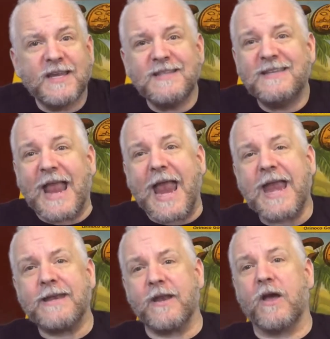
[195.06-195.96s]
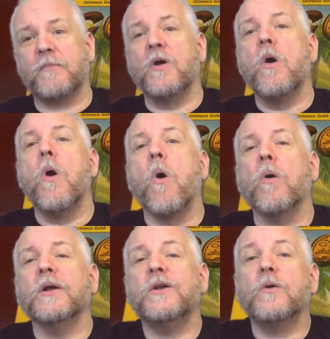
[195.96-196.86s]
kids 8 and up,
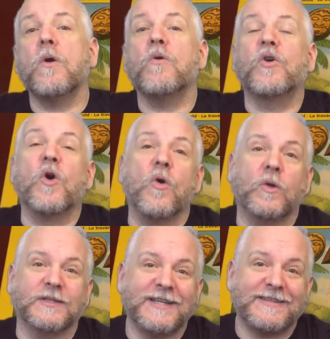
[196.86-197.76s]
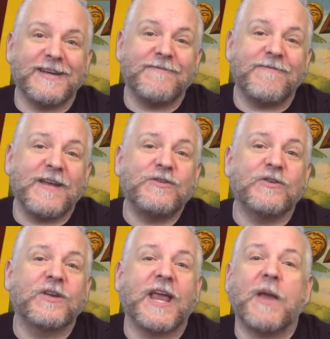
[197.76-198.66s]
Orinoco Gold is an
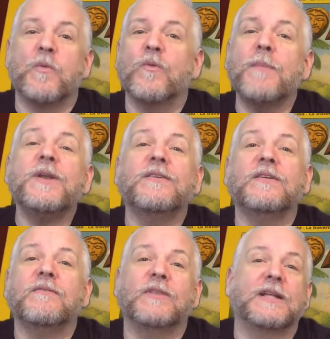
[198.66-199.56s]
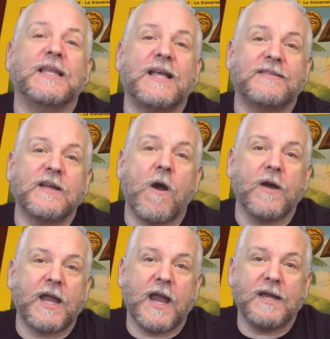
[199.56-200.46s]
adventure game reminiscent of the classic
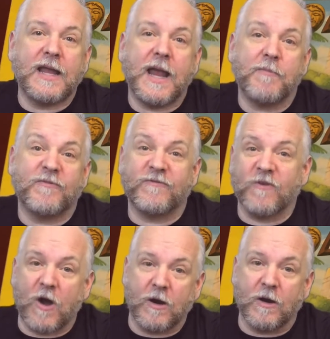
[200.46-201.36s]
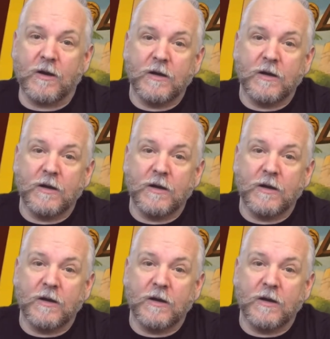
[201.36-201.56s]
arcade game Frogger.